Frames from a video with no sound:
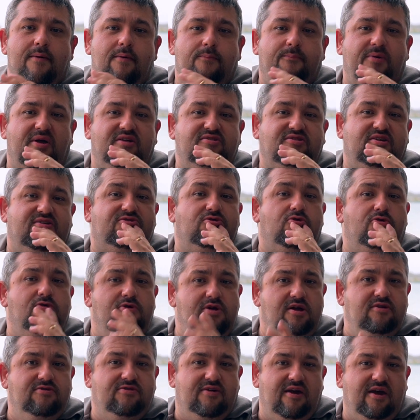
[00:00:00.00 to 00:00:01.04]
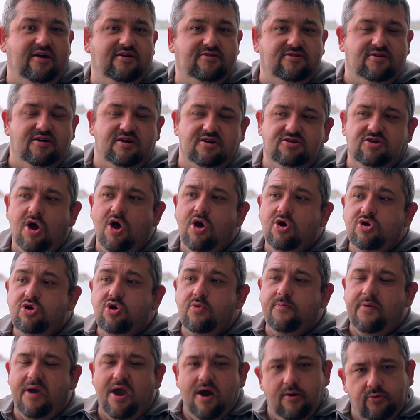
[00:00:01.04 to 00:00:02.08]
a bit disorientated,
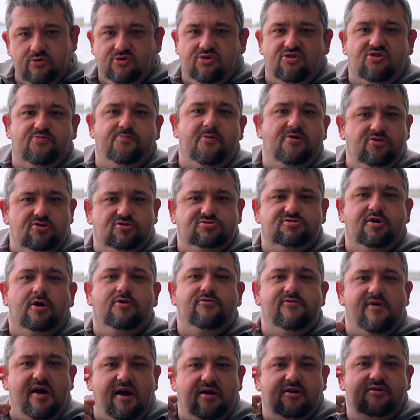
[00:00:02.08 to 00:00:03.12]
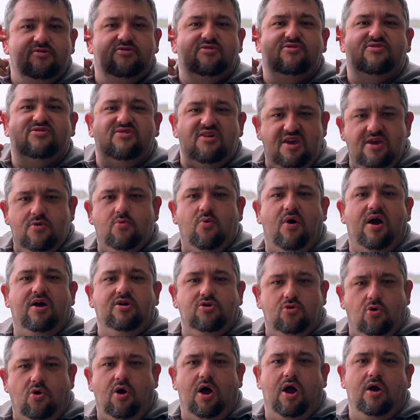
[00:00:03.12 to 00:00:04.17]
you'll be able to spin the drone around and see where
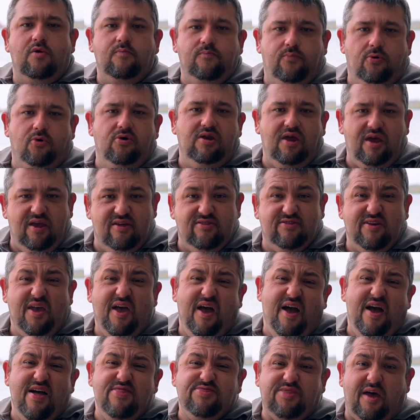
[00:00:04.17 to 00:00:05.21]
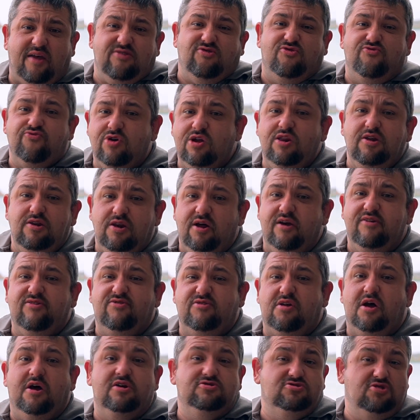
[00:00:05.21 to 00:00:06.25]
your home point is. That's a really nice
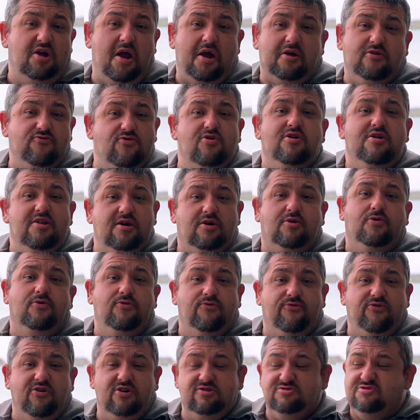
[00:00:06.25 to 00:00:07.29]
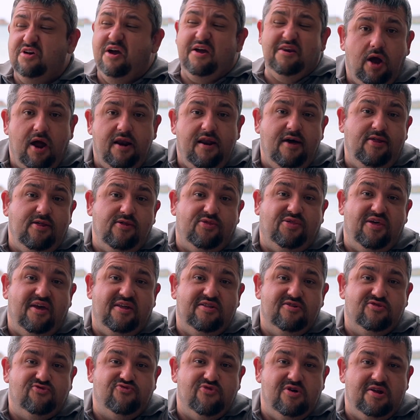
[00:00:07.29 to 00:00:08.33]
touch and a really cool feature. Another thing
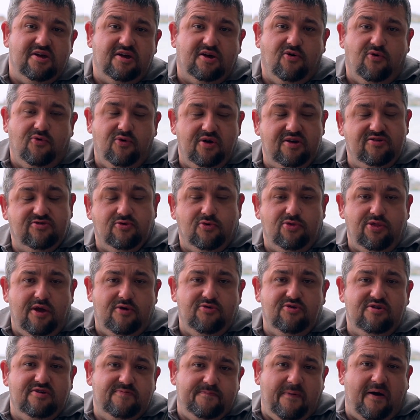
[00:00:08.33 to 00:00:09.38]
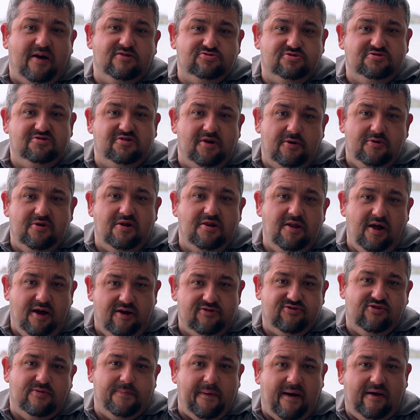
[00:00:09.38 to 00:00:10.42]
that's really cool is, although these batteries only
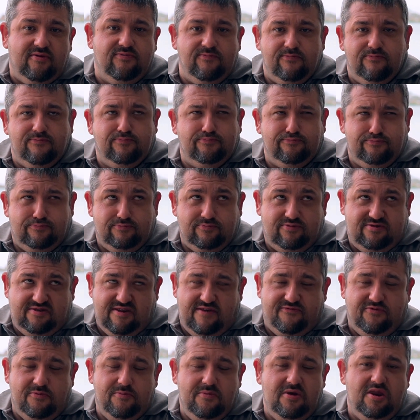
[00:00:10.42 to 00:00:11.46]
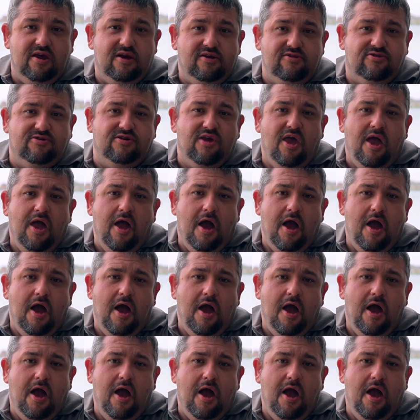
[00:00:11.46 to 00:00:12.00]
last about 7 minutes,